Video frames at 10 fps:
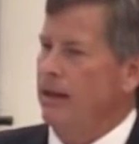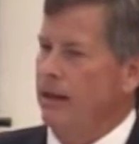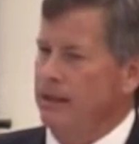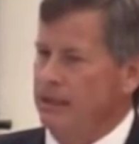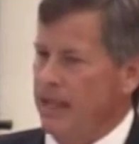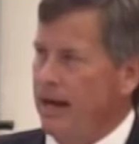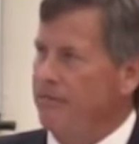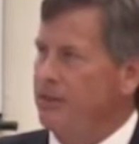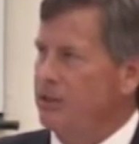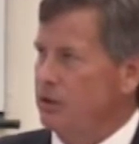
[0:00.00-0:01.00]
Our
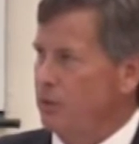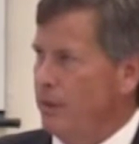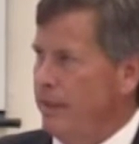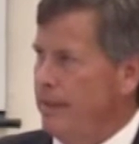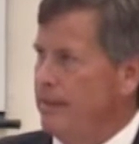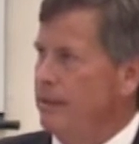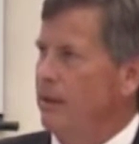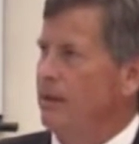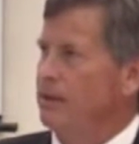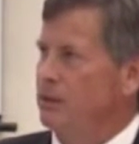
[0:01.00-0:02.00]
staff is trained.
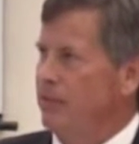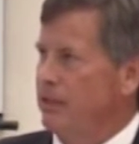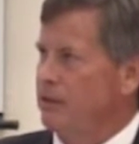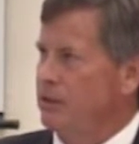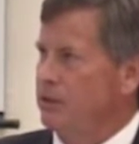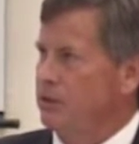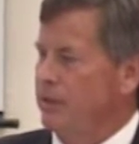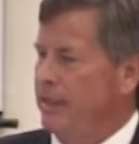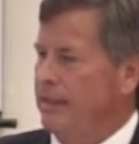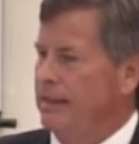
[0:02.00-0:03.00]
Our inspectors are
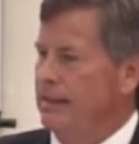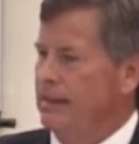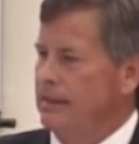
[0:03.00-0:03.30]
trained.